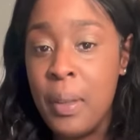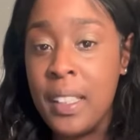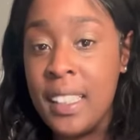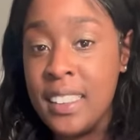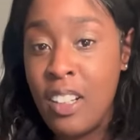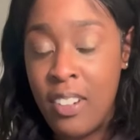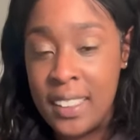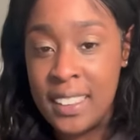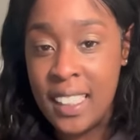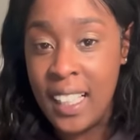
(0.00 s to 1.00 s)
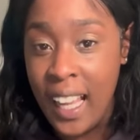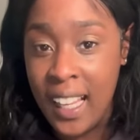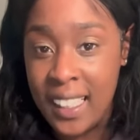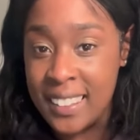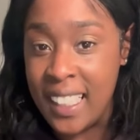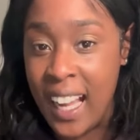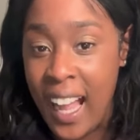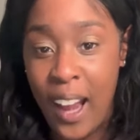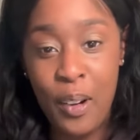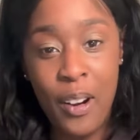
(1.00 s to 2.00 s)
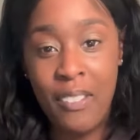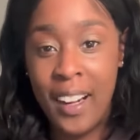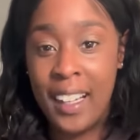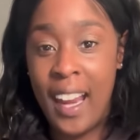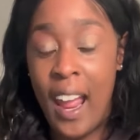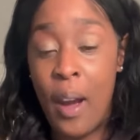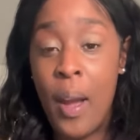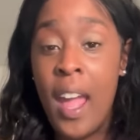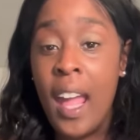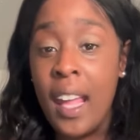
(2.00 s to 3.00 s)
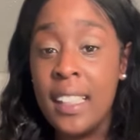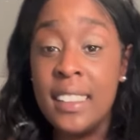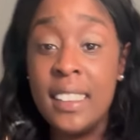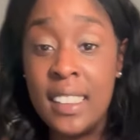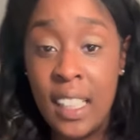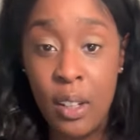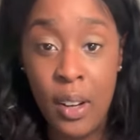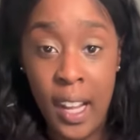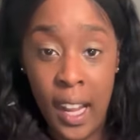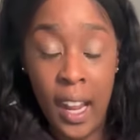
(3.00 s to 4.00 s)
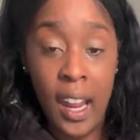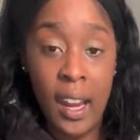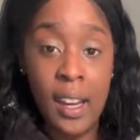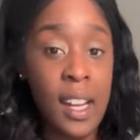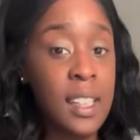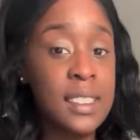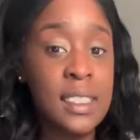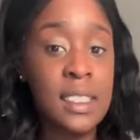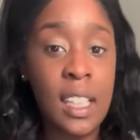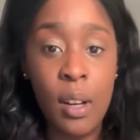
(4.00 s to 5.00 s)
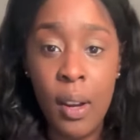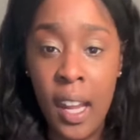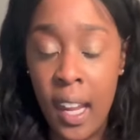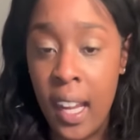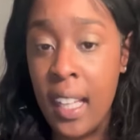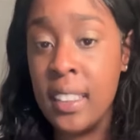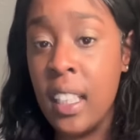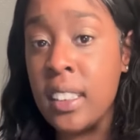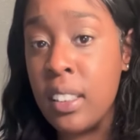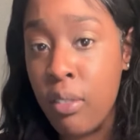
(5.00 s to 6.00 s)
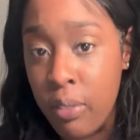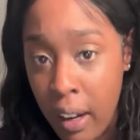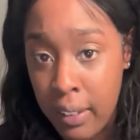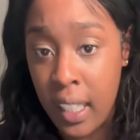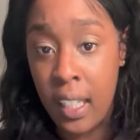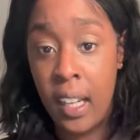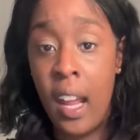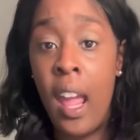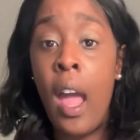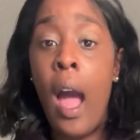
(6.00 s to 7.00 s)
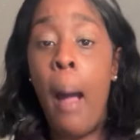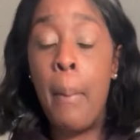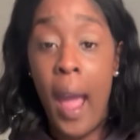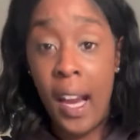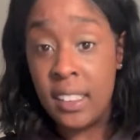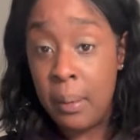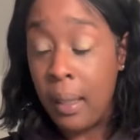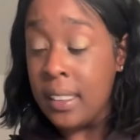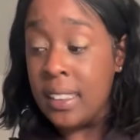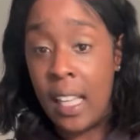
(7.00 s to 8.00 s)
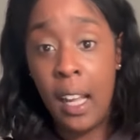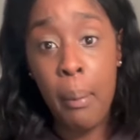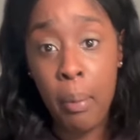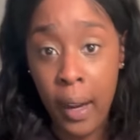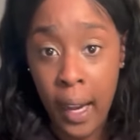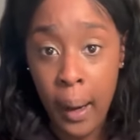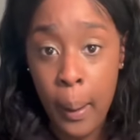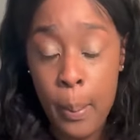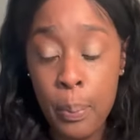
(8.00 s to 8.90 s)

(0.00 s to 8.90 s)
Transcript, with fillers: with these crusty leggings I got on right now. It's still hitting. It is still hitting. It looks very good. I'm actually about to take a break,